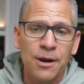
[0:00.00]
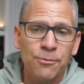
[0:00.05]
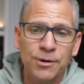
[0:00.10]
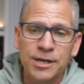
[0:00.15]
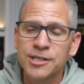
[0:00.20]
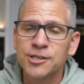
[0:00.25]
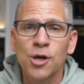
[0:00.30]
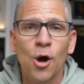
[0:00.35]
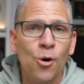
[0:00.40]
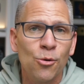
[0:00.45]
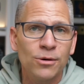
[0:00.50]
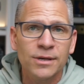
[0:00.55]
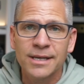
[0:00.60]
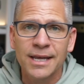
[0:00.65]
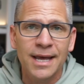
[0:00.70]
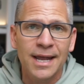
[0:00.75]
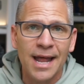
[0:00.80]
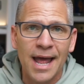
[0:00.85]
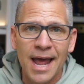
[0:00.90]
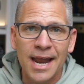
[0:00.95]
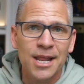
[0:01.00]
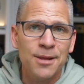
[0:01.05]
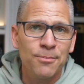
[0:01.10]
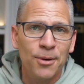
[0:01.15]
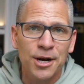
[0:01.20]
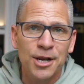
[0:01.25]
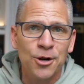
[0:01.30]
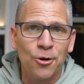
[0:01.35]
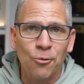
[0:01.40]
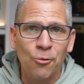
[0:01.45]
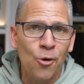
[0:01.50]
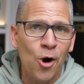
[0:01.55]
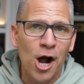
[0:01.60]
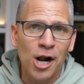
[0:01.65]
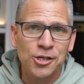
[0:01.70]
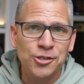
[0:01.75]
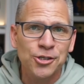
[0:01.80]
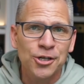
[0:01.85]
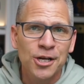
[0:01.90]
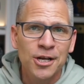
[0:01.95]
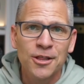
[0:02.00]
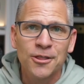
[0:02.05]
we don't get anybody to watch